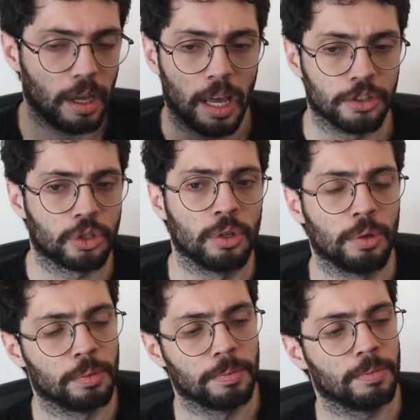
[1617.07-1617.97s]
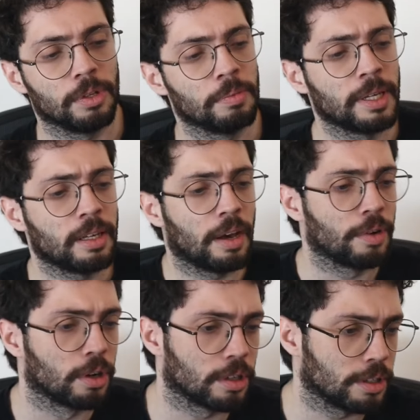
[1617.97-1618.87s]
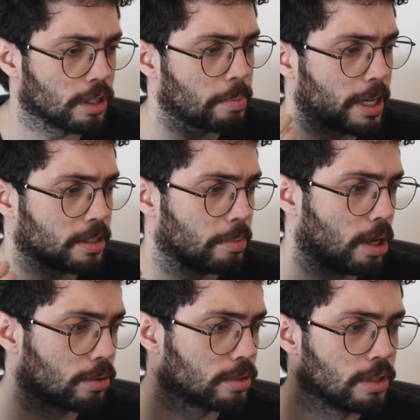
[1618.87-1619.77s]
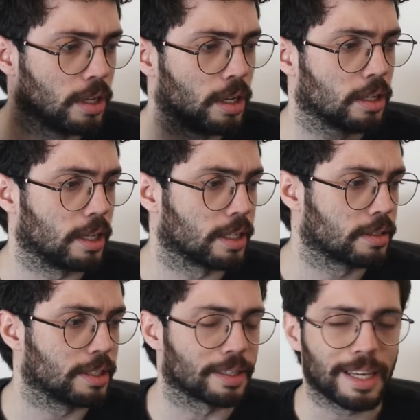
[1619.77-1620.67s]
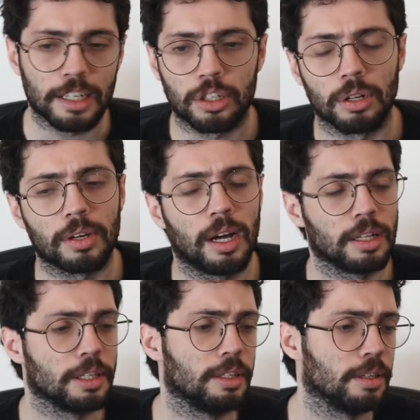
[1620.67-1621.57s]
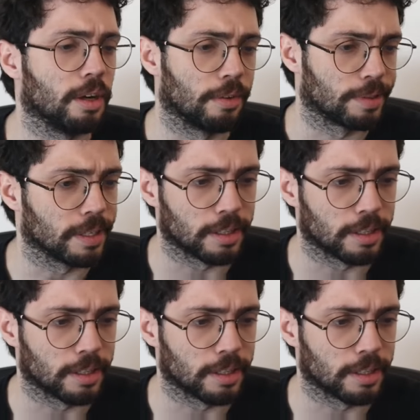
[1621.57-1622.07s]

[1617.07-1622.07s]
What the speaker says: And so you may have heard in the past about like the cache locality of linked